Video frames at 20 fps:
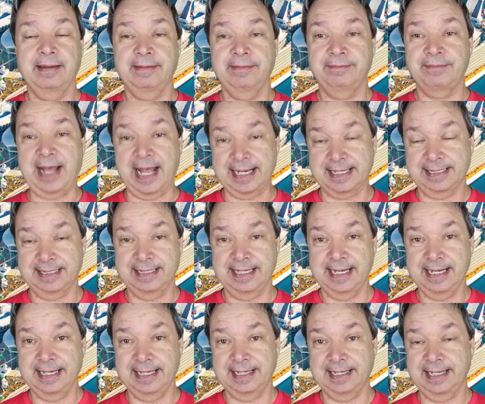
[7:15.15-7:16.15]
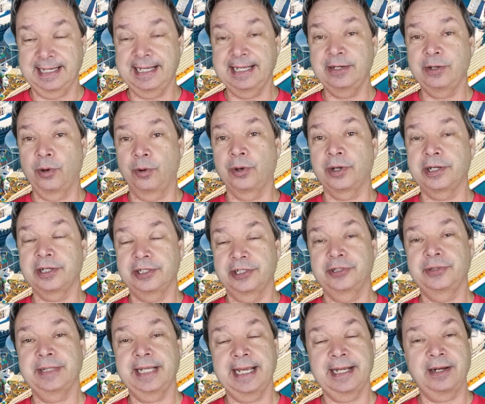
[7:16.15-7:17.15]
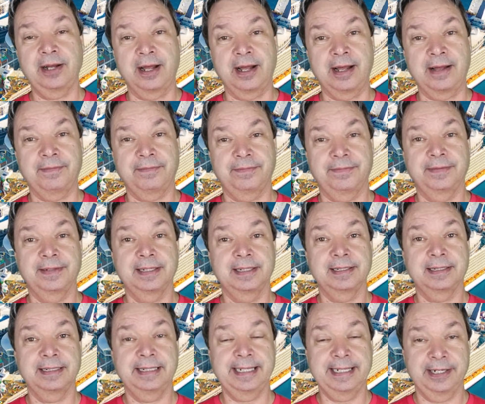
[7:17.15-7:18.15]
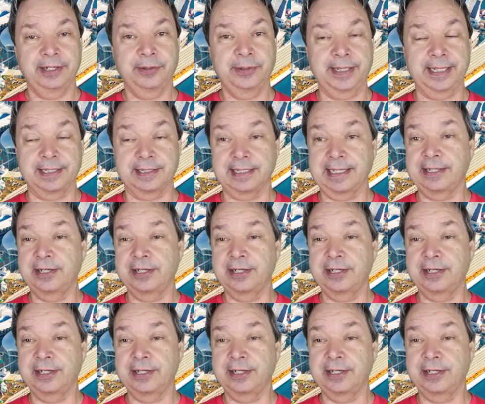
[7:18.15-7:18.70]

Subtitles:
vaccinated in order to get off in Greece.